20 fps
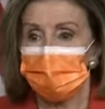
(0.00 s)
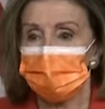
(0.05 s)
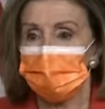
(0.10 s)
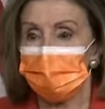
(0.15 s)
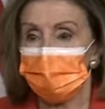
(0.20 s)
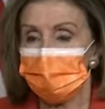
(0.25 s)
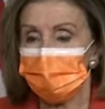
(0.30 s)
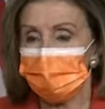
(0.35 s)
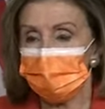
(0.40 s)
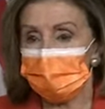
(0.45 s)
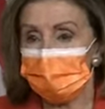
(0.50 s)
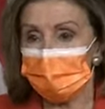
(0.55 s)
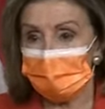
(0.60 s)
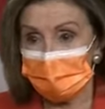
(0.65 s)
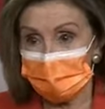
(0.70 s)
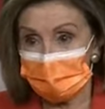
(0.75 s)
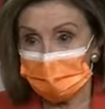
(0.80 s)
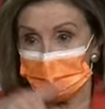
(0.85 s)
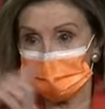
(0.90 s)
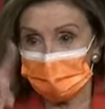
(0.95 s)
six for
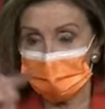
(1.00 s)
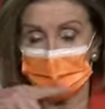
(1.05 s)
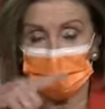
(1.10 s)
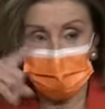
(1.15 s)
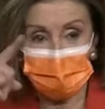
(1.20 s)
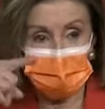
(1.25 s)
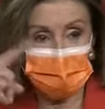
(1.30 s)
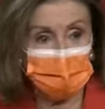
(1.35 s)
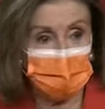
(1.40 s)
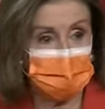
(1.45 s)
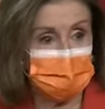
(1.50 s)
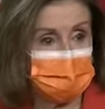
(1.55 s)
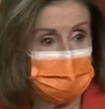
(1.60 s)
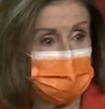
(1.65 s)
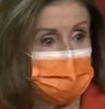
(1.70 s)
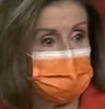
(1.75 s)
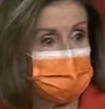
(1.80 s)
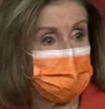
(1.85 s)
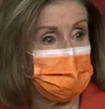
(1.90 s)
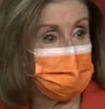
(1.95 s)
six
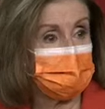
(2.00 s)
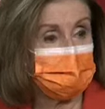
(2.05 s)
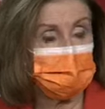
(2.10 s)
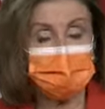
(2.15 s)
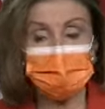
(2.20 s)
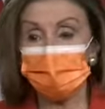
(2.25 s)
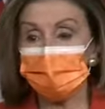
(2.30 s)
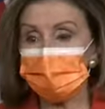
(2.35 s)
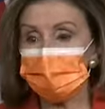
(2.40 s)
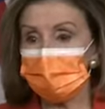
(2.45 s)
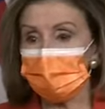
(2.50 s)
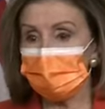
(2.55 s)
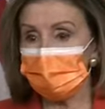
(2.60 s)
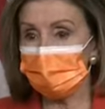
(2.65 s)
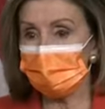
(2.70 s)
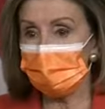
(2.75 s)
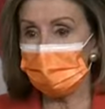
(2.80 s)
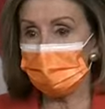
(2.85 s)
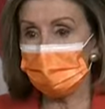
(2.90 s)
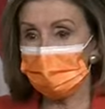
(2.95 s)
that
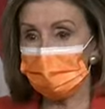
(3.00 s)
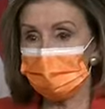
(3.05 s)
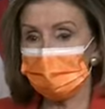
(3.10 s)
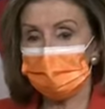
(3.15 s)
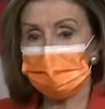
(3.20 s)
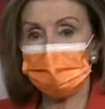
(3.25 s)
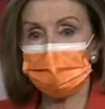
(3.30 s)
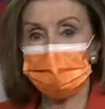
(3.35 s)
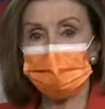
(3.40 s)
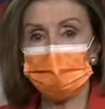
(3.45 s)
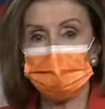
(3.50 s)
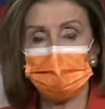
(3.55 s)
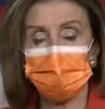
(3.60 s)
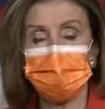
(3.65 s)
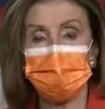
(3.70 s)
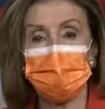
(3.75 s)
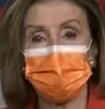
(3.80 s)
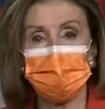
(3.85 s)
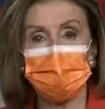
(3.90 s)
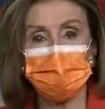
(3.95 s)
we had,
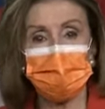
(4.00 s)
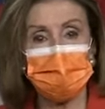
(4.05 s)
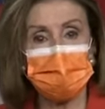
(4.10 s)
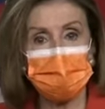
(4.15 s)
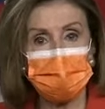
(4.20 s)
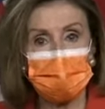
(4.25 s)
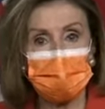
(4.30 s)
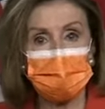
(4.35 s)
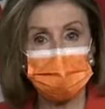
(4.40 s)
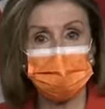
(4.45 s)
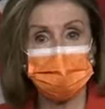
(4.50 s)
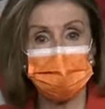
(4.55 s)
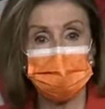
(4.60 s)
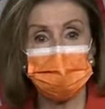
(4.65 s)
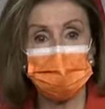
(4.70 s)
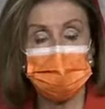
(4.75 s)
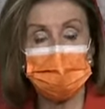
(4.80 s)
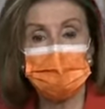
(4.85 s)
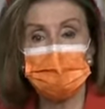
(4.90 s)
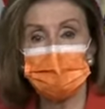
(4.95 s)
six bills. We passed
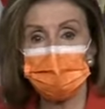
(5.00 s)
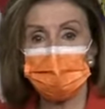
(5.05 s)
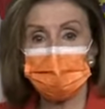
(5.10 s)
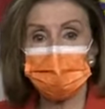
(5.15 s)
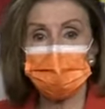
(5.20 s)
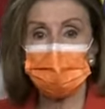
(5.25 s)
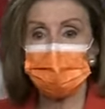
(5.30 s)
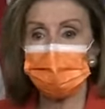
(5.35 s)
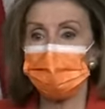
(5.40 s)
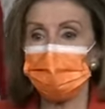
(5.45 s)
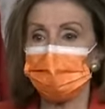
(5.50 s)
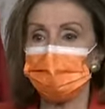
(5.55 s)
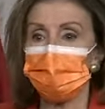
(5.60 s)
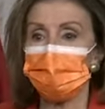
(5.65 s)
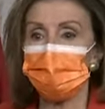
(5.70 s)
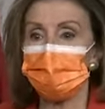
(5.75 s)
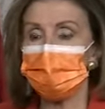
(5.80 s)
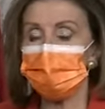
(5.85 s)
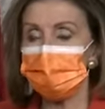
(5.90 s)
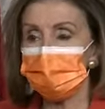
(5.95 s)
it. We sent it
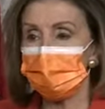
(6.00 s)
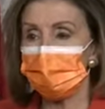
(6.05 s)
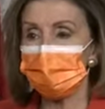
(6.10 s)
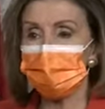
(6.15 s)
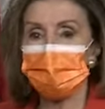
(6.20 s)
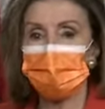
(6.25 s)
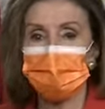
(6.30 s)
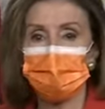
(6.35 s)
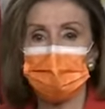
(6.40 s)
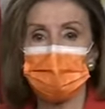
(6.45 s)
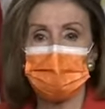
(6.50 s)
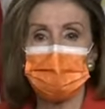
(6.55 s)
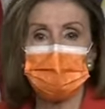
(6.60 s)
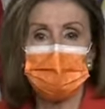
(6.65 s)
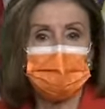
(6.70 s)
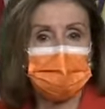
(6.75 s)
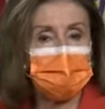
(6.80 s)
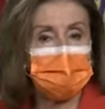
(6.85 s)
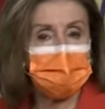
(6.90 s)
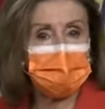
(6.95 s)
to the Senate.
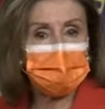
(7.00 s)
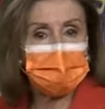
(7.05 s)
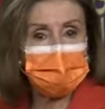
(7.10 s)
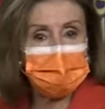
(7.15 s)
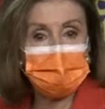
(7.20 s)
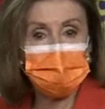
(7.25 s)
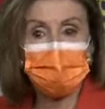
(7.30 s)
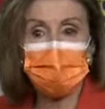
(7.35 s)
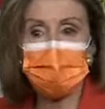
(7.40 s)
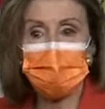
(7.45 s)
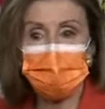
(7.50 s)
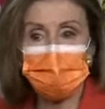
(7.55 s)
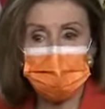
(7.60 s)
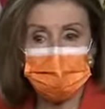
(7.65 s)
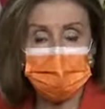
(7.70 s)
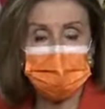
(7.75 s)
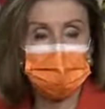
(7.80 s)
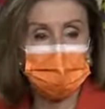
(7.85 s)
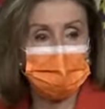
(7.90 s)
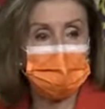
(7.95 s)
It didn't
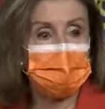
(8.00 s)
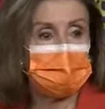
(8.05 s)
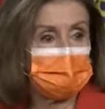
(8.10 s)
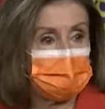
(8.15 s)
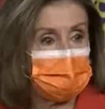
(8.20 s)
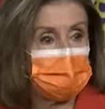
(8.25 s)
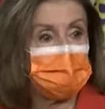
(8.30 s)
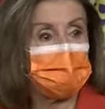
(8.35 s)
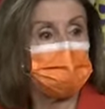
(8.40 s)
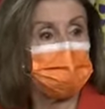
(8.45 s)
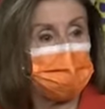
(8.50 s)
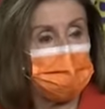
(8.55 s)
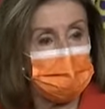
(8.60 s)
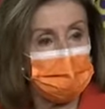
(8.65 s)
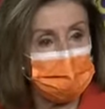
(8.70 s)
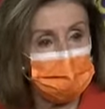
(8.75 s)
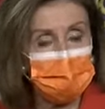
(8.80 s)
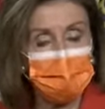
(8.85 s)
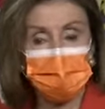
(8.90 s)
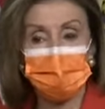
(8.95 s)
make it there,
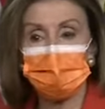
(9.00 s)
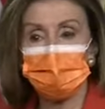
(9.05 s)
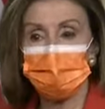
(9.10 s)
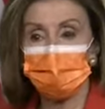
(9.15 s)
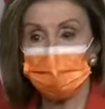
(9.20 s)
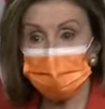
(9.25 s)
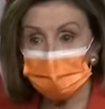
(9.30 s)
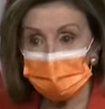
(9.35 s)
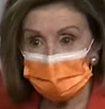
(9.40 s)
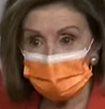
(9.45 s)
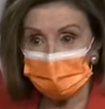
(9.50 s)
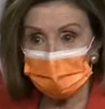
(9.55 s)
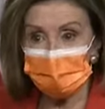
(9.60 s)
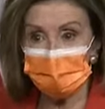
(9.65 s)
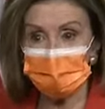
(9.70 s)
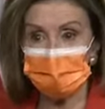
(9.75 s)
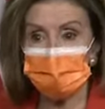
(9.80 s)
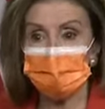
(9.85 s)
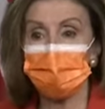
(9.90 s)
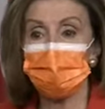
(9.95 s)
but we put it in
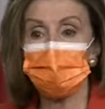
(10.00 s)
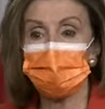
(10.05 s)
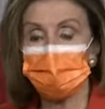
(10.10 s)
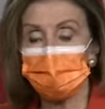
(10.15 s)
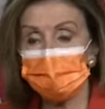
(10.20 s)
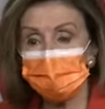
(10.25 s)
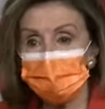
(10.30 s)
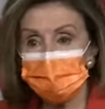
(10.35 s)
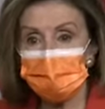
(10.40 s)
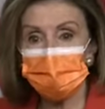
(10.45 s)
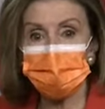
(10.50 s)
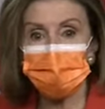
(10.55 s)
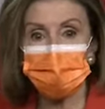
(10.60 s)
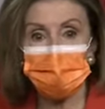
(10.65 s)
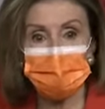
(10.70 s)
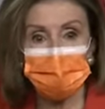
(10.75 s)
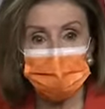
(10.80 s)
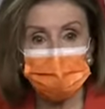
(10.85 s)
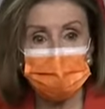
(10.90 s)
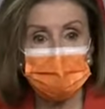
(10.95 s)
an appropriations
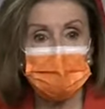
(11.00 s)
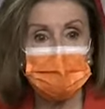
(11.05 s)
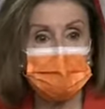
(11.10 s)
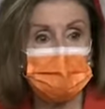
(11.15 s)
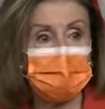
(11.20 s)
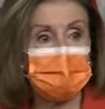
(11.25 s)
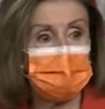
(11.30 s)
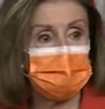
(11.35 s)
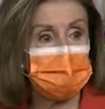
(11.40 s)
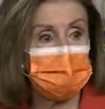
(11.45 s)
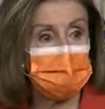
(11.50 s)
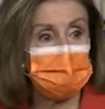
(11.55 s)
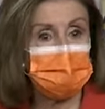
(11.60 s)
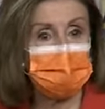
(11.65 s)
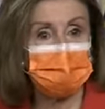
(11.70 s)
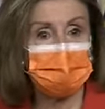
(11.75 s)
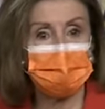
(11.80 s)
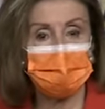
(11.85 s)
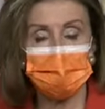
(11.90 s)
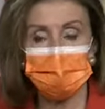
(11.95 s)
bill, and it
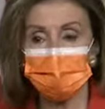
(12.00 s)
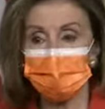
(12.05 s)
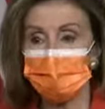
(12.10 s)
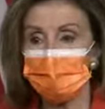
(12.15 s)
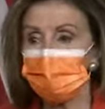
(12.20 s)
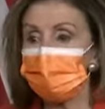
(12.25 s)
passed.